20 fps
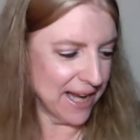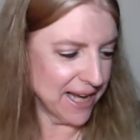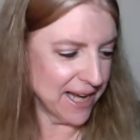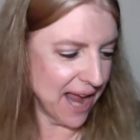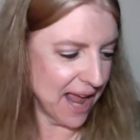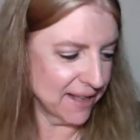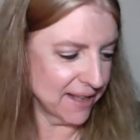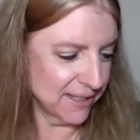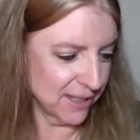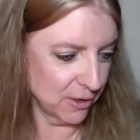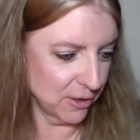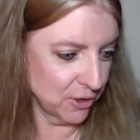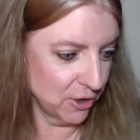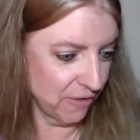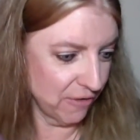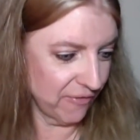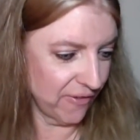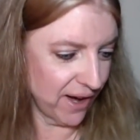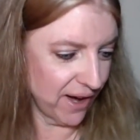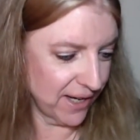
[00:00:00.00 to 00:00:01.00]
yet, so you're
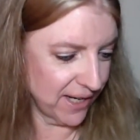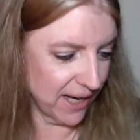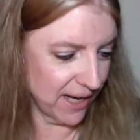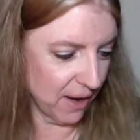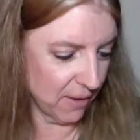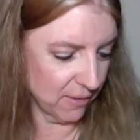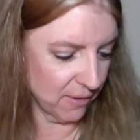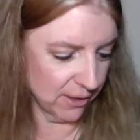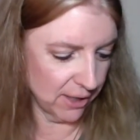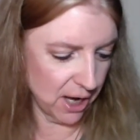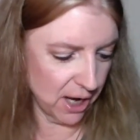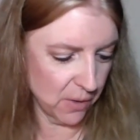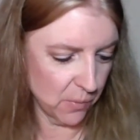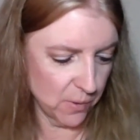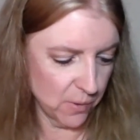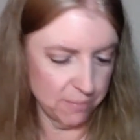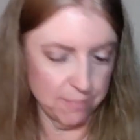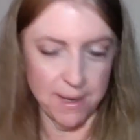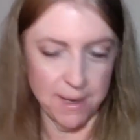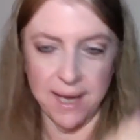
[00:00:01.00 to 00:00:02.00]
finding out along
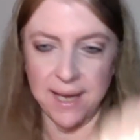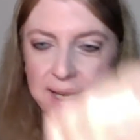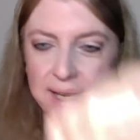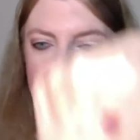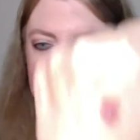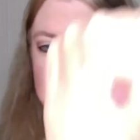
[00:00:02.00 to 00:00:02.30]
with me.